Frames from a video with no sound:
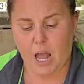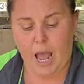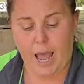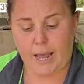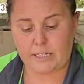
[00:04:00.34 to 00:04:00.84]

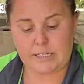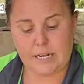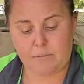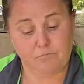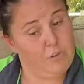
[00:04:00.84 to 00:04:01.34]
And
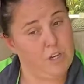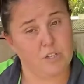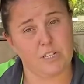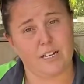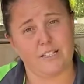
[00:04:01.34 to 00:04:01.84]
then you'll
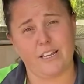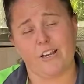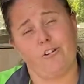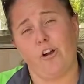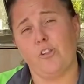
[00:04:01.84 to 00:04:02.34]
start to see it
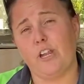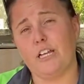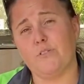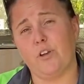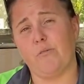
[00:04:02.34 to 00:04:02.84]
grow in the
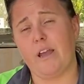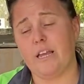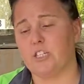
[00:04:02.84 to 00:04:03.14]
next few weeks.